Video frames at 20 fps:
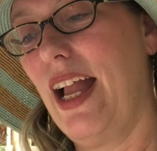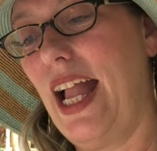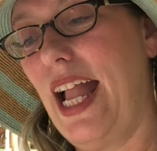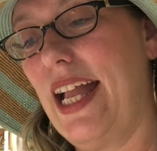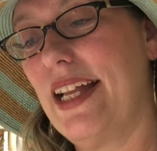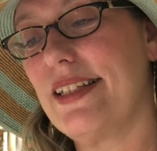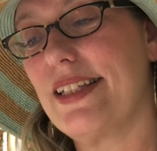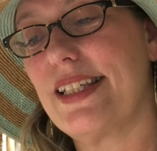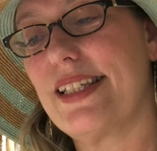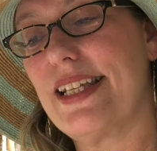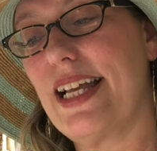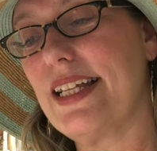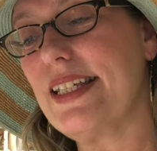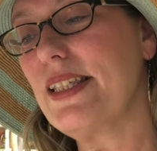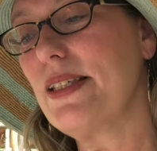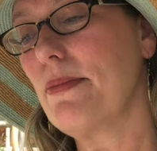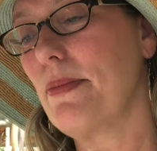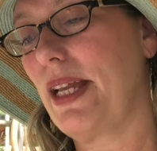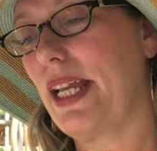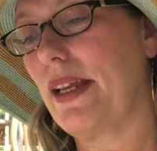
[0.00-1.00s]
and
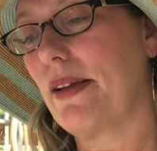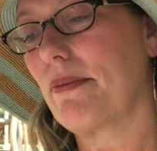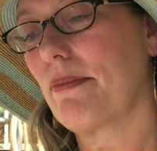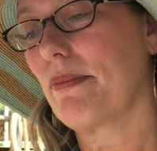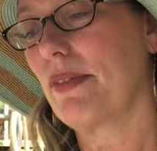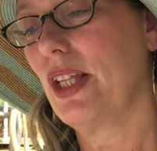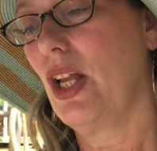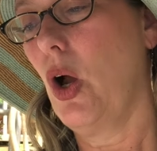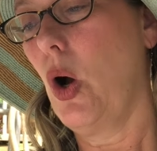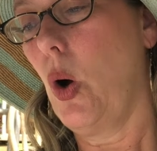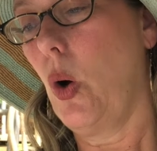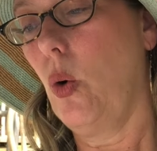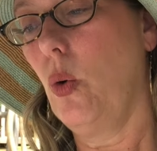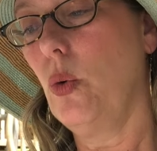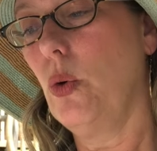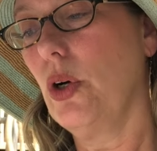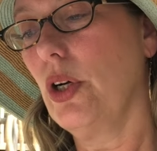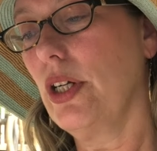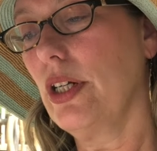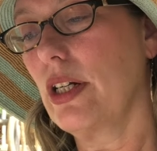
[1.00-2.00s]
sesame,
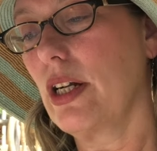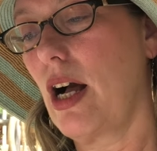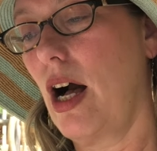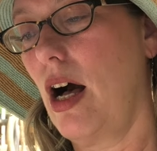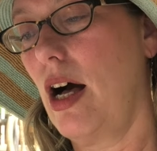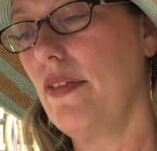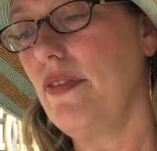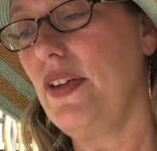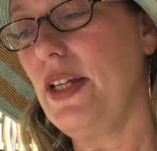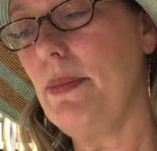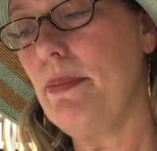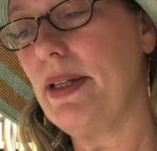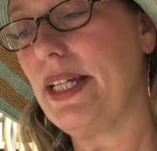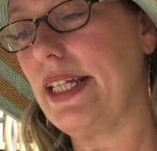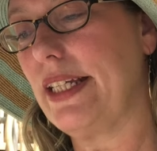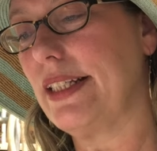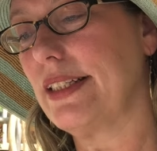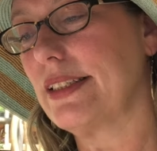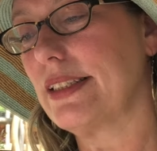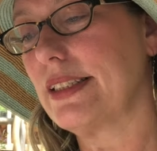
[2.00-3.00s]
or coffee
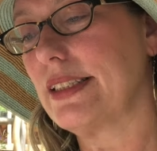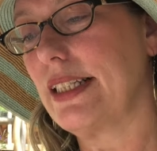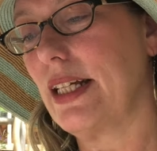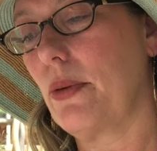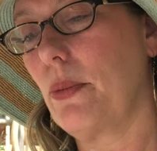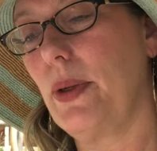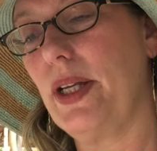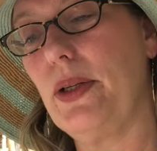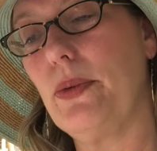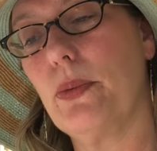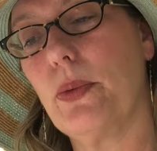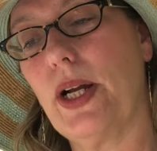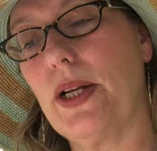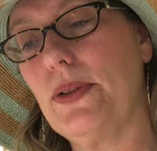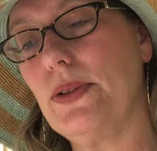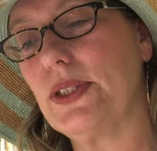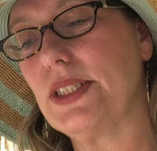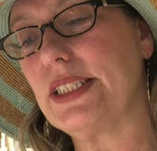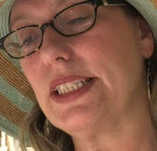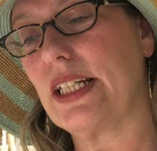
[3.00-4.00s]
beans that we
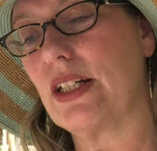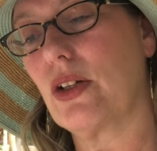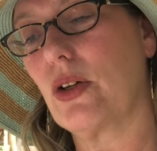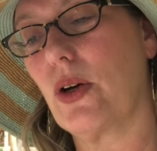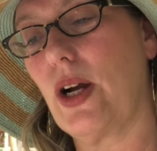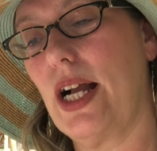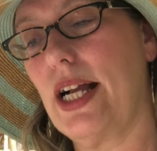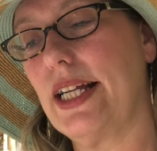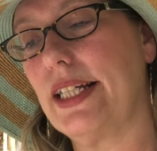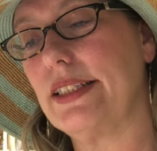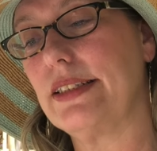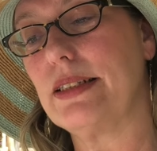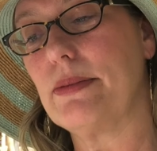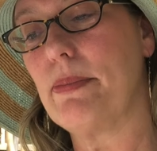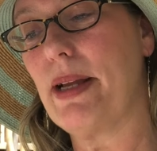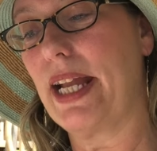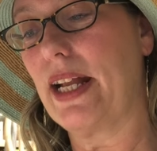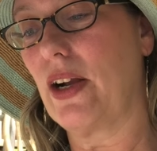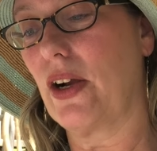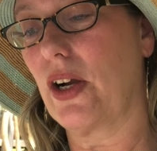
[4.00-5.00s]
roast and grind to
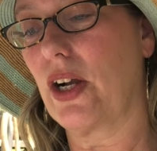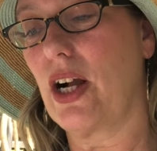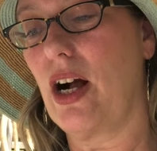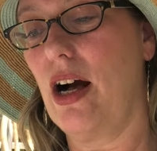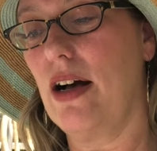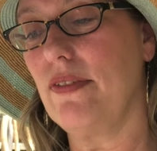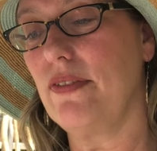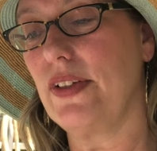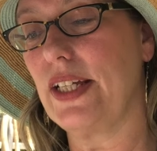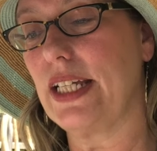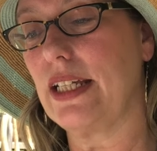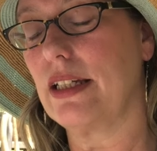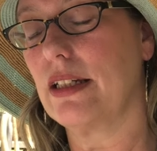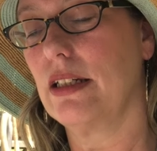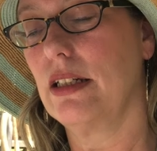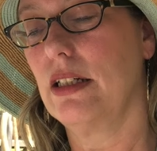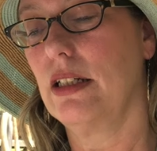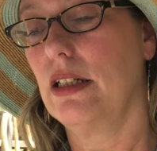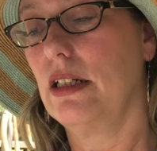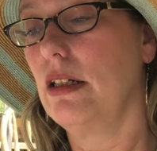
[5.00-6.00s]
make our coffee?
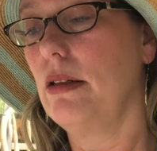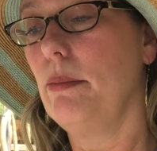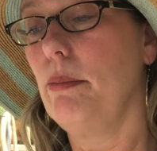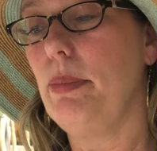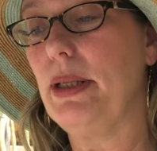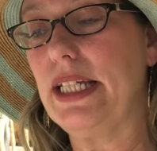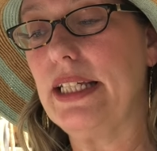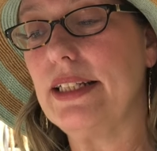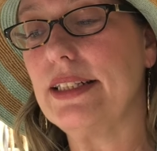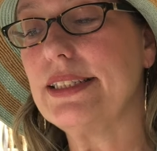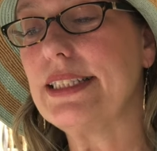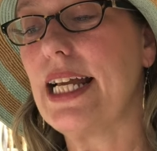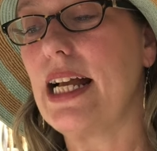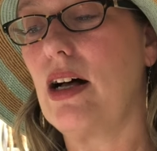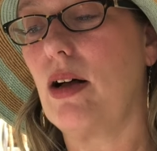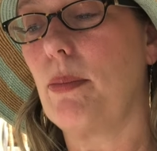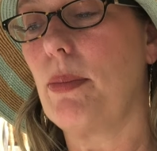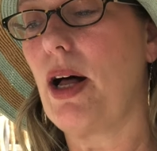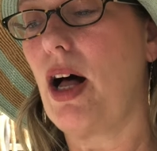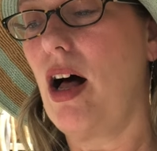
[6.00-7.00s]
Bees
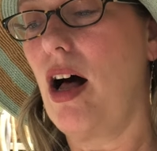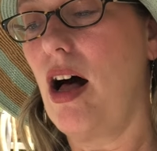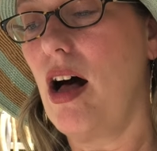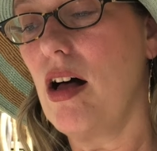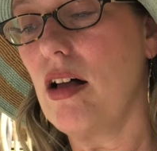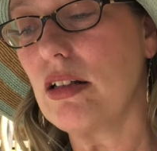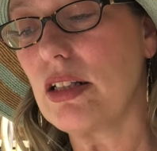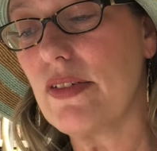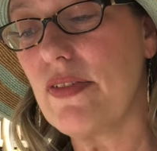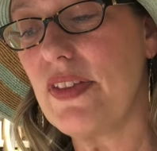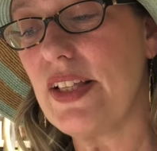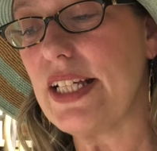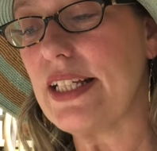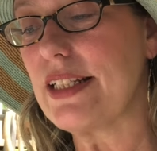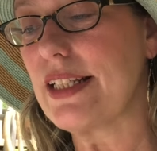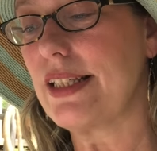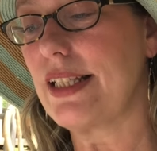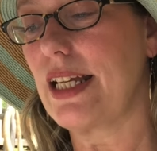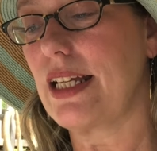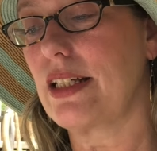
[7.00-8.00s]
help all of
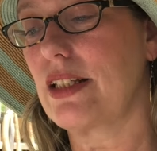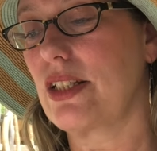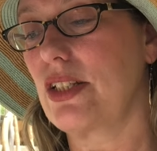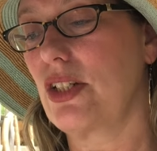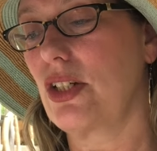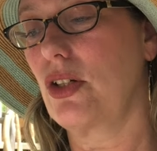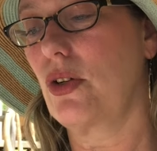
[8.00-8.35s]
these things to